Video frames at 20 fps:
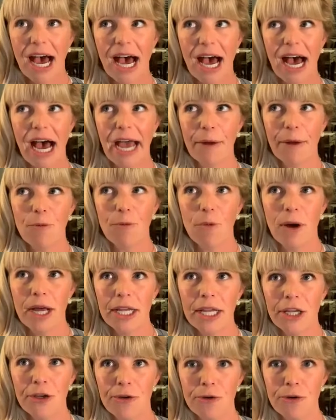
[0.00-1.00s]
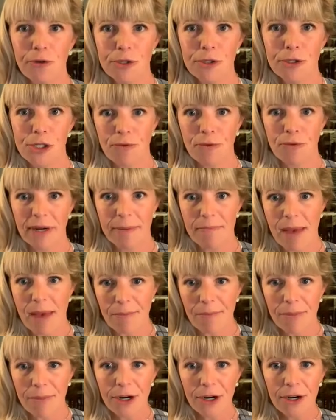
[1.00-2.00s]
I want you to
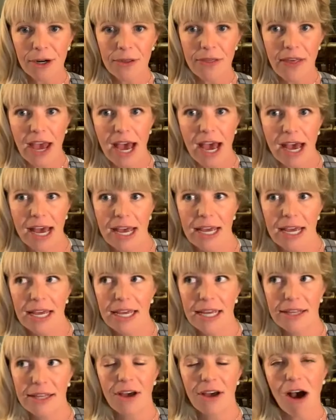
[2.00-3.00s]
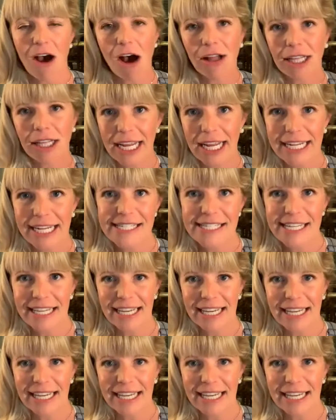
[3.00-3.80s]
remember that the holidays,